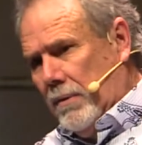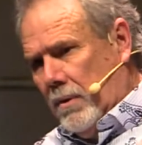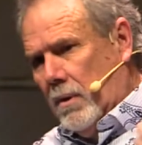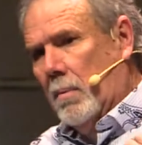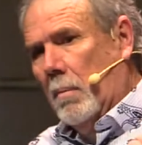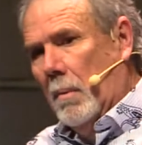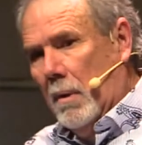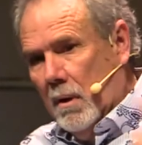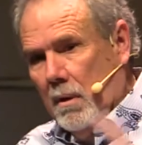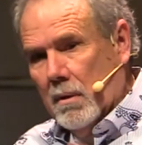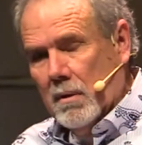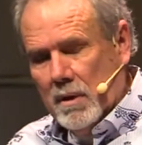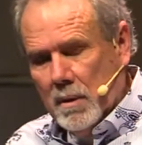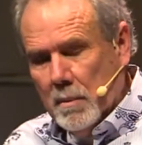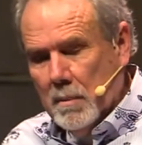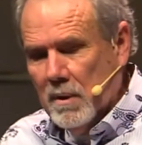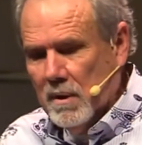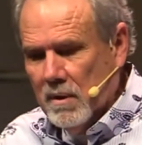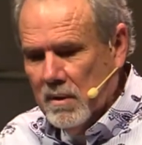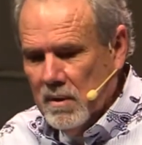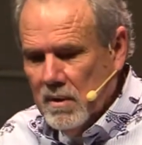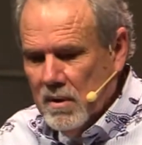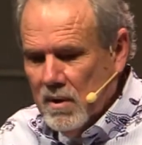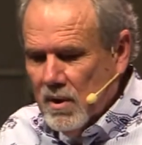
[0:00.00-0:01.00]
come here, come
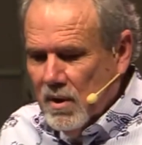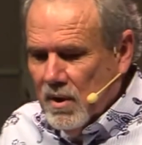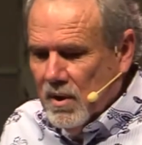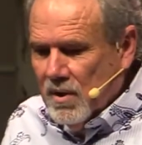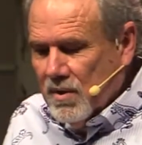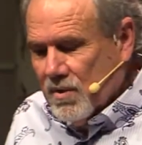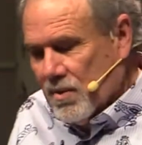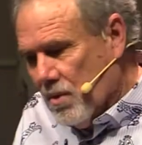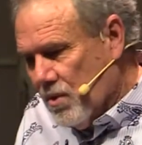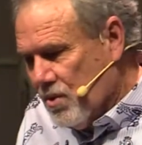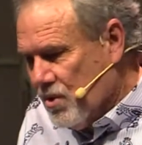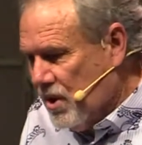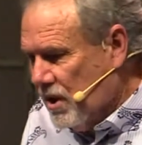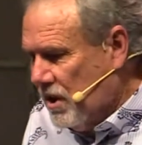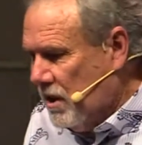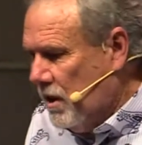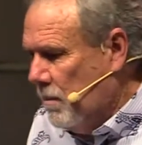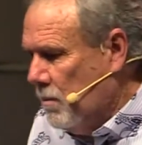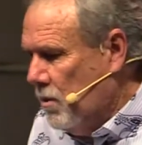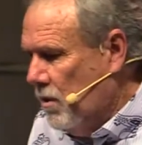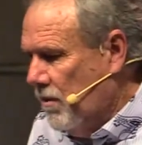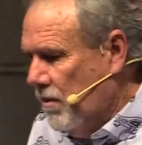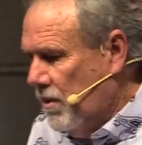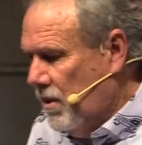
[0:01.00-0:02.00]
So she
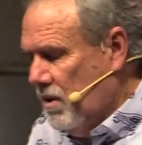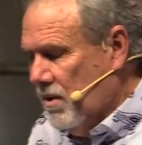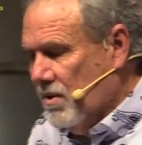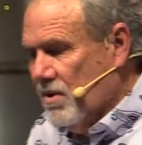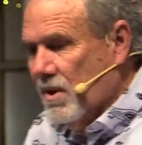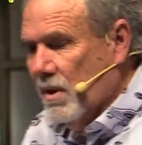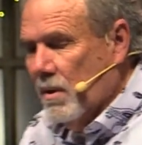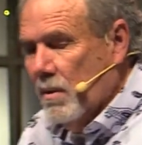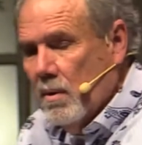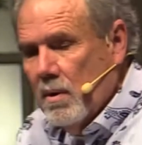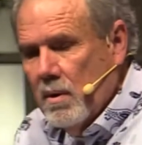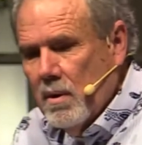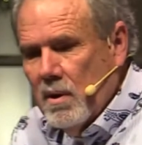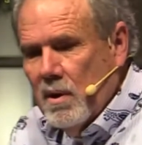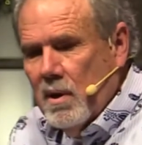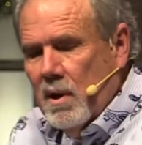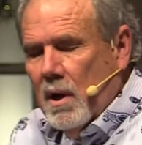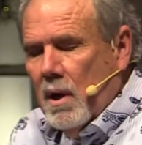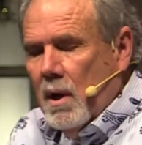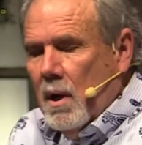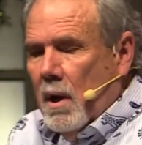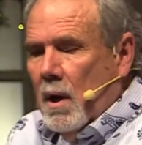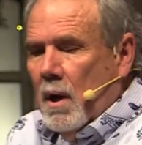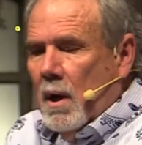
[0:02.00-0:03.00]
came over there and said,
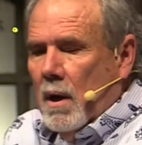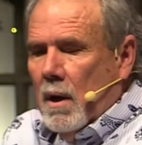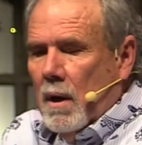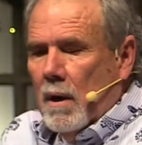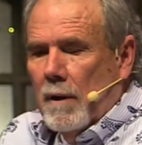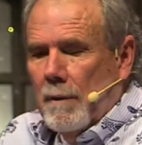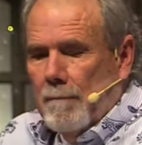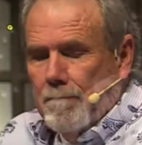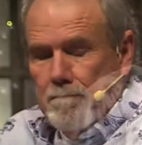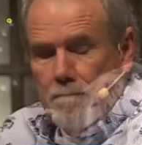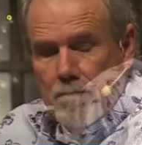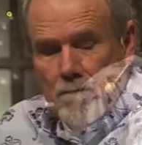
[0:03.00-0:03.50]
um,